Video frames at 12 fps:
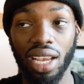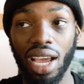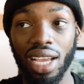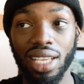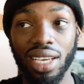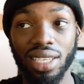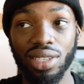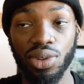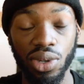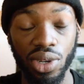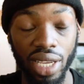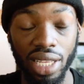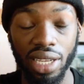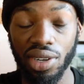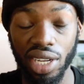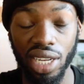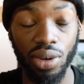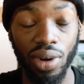I just really,
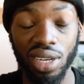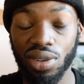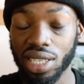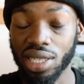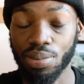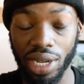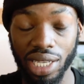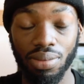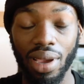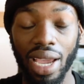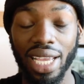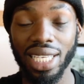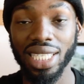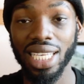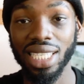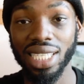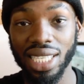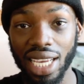really want to express my
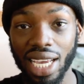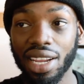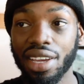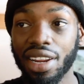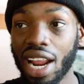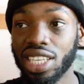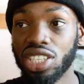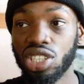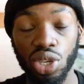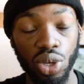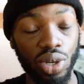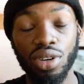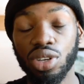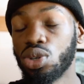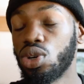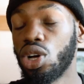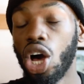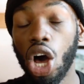sincere gratitude
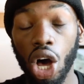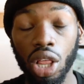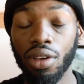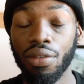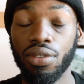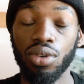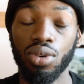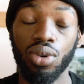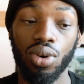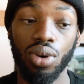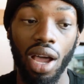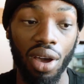to all of you